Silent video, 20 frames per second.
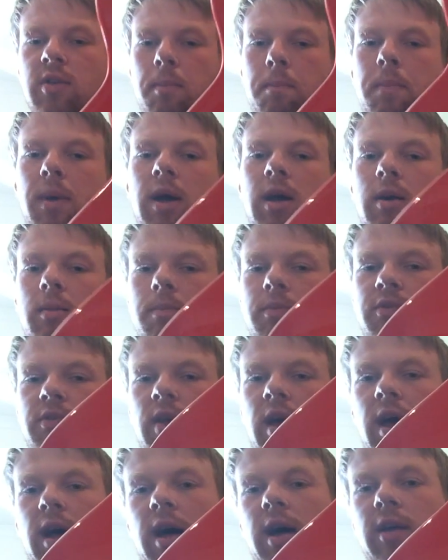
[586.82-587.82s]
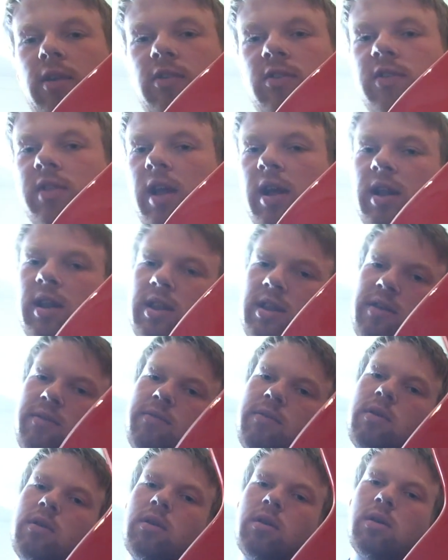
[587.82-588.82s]
the pickups are slightly
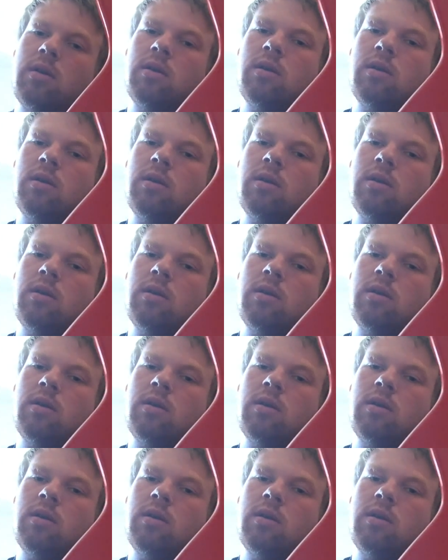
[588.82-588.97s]
different.